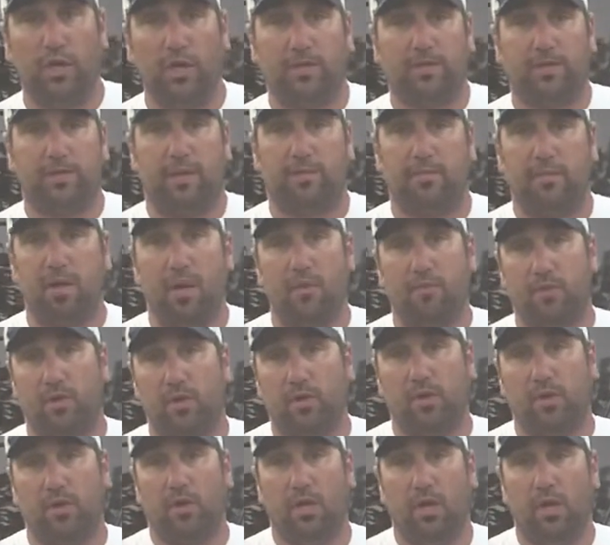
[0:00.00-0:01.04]
It set me up
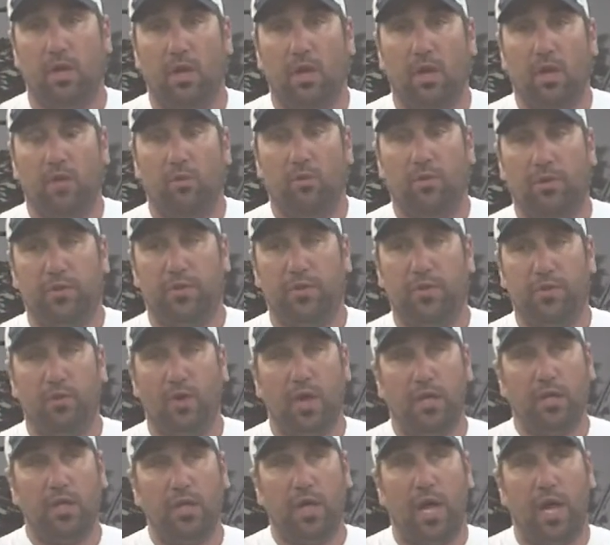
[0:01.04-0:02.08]
good with,
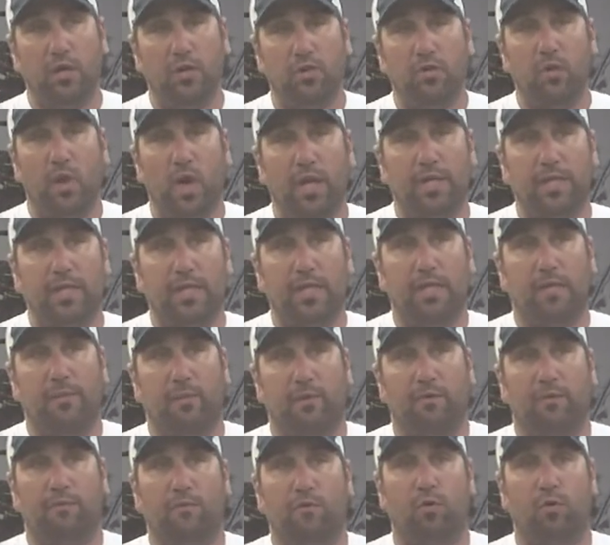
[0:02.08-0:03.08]
I knew I needed about